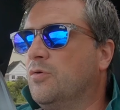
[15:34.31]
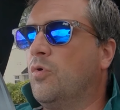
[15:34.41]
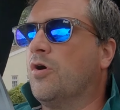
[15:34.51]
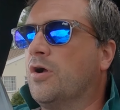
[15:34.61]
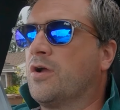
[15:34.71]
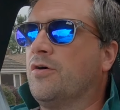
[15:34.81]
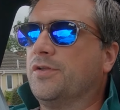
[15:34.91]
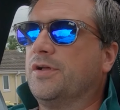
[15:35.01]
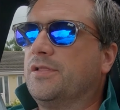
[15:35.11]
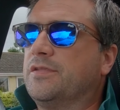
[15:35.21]
work on
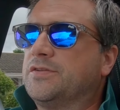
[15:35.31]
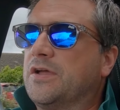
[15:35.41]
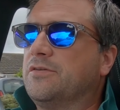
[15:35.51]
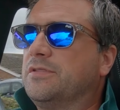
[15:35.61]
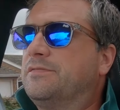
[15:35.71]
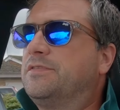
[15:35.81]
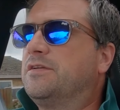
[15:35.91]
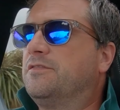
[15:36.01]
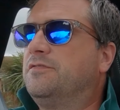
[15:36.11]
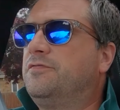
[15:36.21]
it. So they've
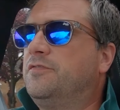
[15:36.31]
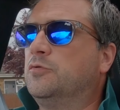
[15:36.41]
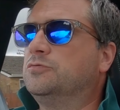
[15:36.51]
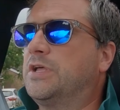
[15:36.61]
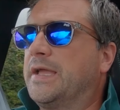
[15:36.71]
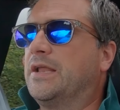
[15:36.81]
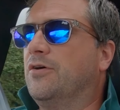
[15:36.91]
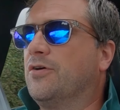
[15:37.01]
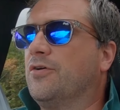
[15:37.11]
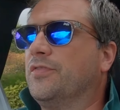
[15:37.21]
done a full data
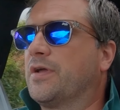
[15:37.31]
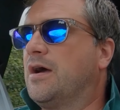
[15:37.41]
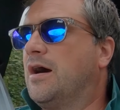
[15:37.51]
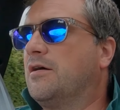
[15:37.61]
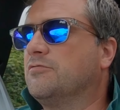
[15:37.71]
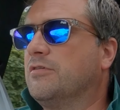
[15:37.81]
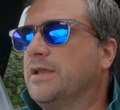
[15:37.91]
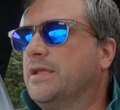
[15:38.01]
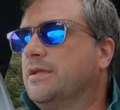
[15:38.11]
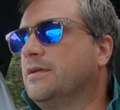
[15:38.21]
log on the car
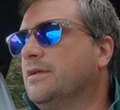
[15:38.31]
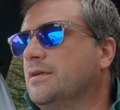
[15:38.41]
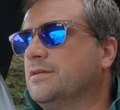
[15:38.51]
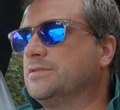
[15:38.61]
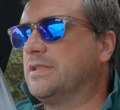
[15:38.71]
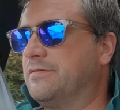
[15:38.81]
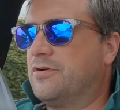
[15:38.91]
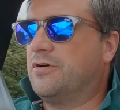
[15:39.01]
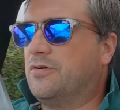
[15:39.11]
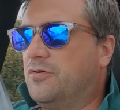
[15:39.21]
already. So they've
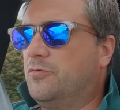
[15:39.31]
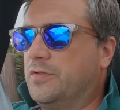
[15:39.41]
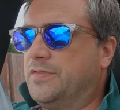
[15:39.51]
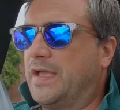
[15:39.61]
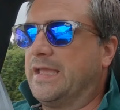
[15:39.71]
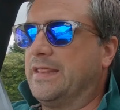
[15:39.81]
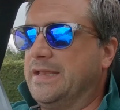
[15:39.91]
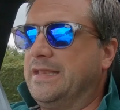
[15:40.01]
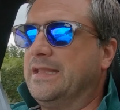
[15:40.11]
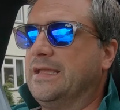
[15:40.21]
got all the data they
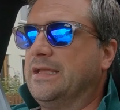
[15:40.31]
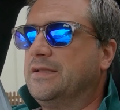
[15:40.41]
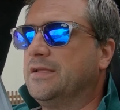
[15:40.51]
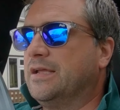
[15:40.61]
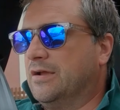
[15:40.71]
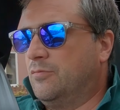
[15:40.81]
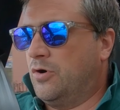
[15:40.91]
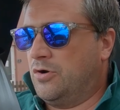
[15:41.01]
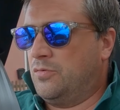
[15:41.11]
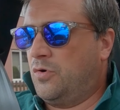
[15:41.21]
need.
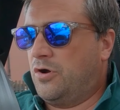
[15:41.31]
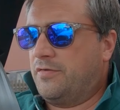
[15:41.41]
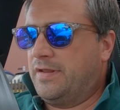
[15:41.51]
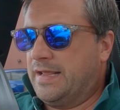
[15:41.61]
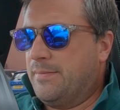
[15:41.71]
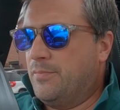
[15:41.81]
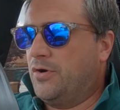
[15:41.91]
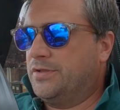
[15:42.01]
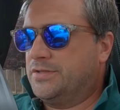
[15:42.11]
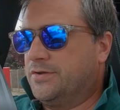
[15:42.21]
What what I think he
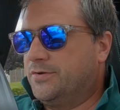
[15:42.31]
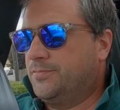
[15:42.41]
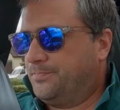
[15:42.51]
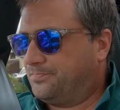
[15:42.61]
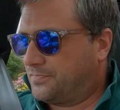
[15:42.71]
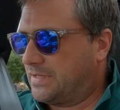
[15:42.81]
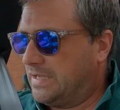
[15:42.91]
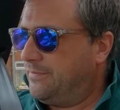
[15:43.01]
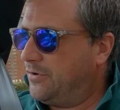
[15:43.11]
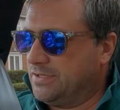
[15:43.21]
might do,
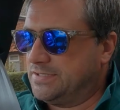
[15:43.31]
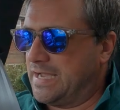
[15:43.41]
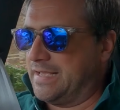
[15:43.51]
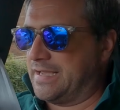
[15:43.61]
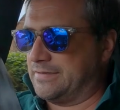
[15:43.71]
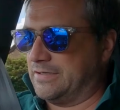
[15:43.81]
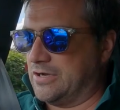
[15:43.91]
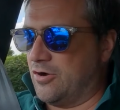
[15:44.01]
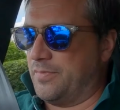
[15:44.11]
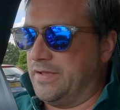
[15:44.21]
he might take a
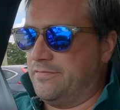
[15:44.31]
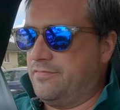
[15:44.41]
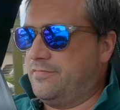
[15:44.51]
copy of